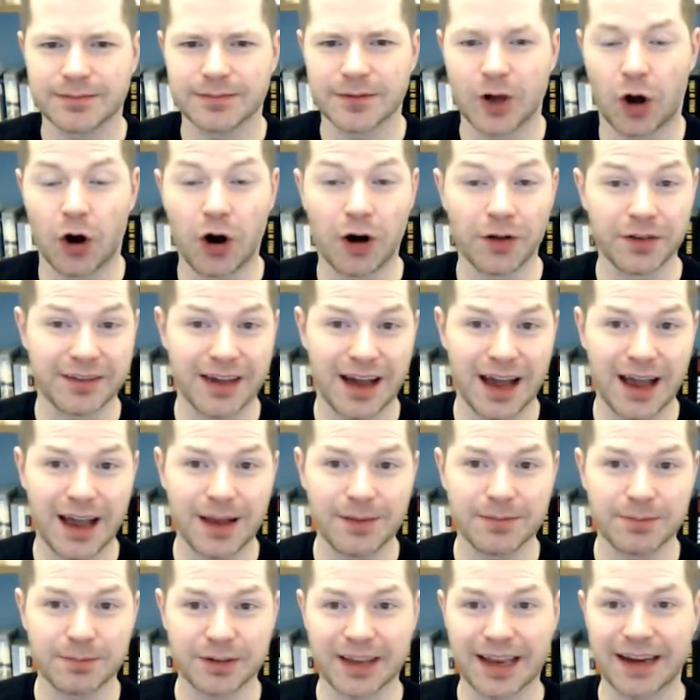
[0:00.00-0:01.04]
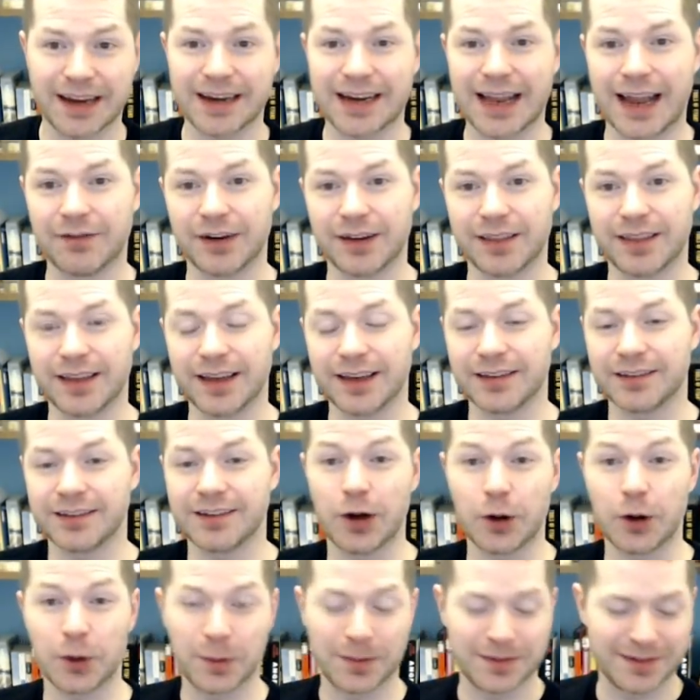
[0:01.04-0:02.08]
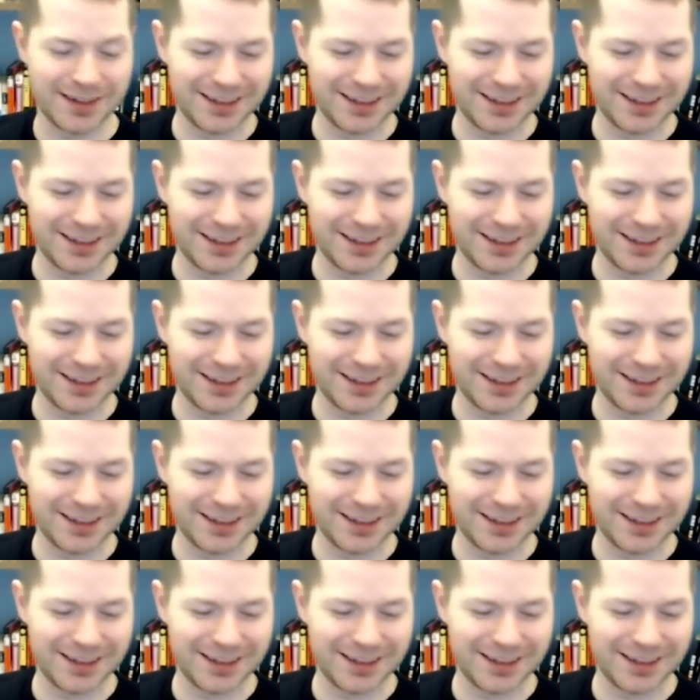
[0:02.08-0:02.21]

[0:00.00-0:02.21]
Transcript: all the time pertaining to everything. So,